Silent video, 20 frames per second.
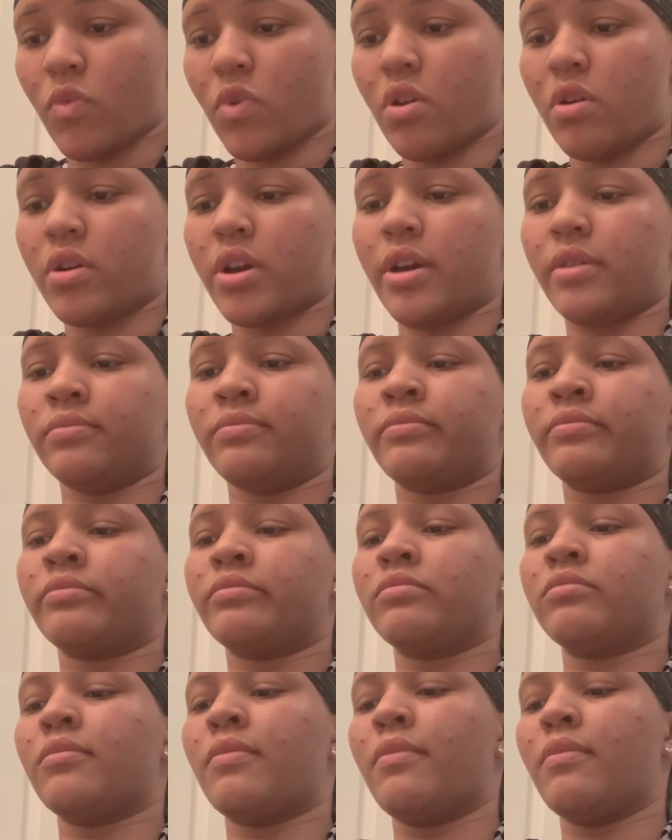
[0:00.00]
Okay,
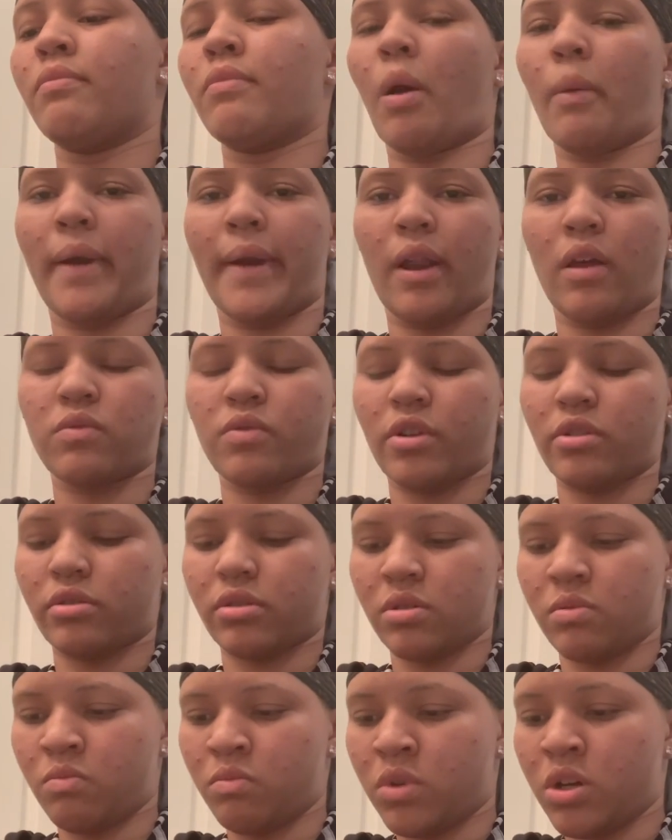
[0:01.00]
my bad, I am watching
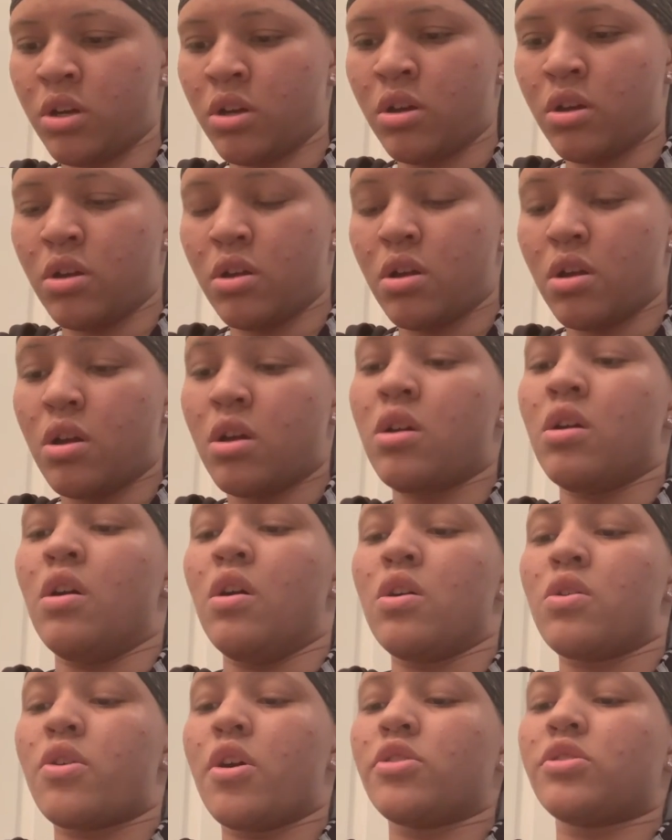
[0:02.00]
something.
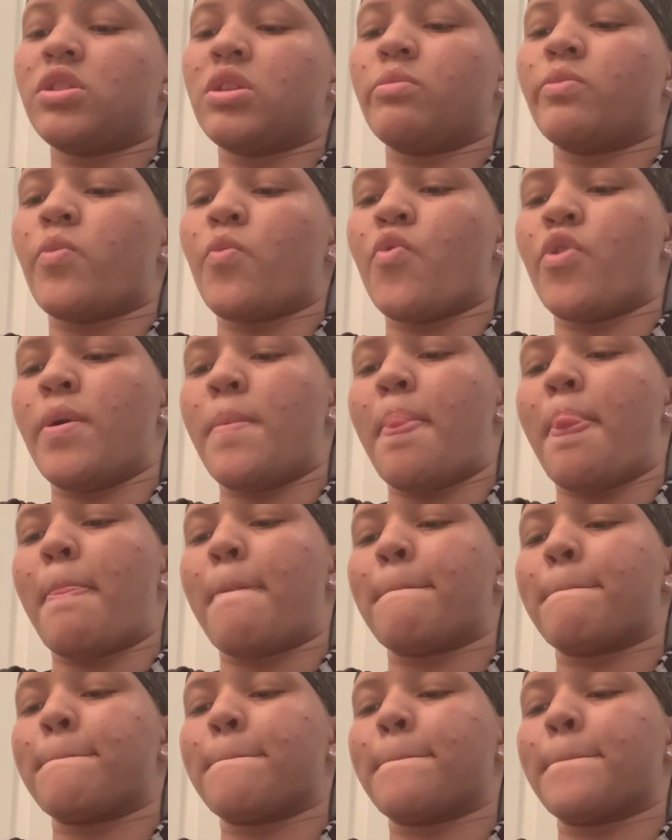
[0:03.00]
Question number one,
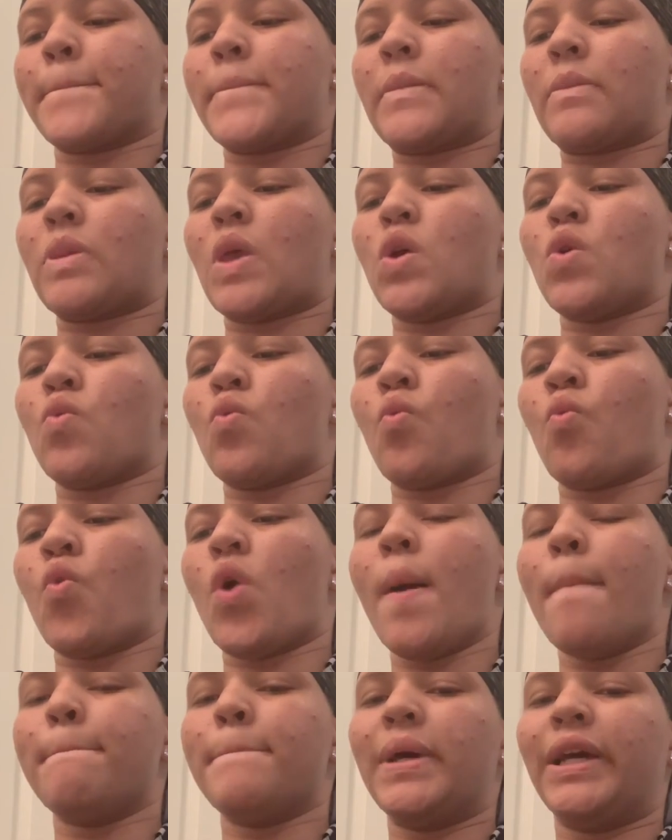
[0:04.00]

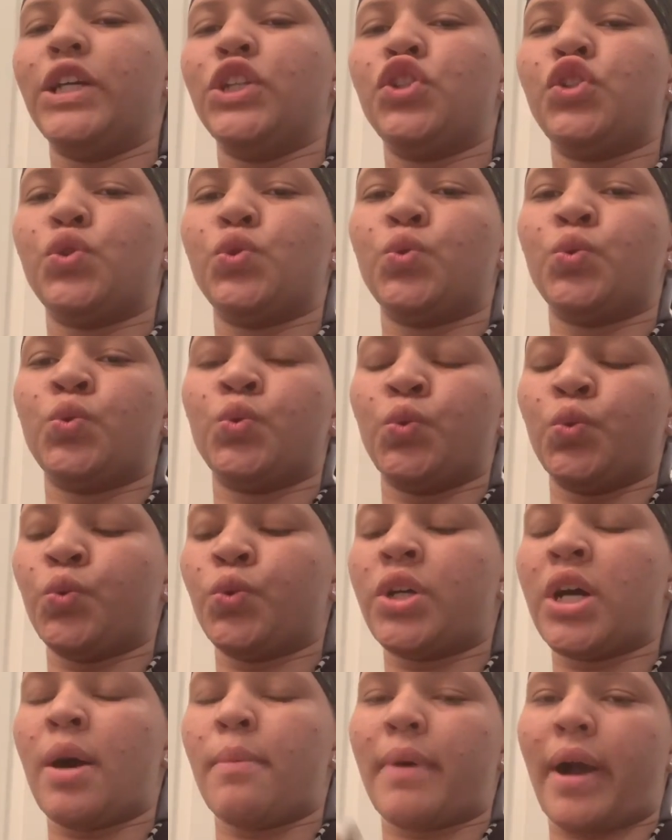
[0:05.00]
what made you
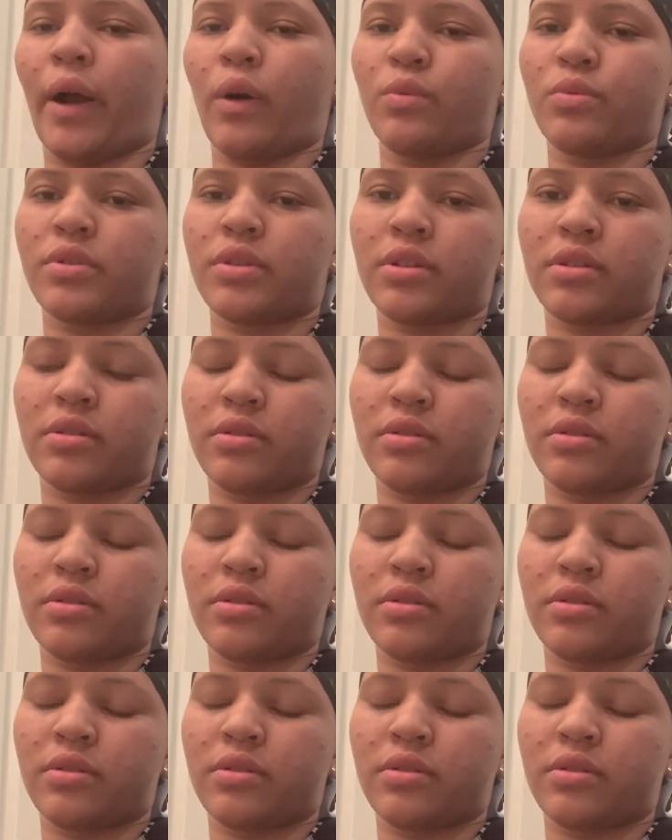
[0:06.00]
come out?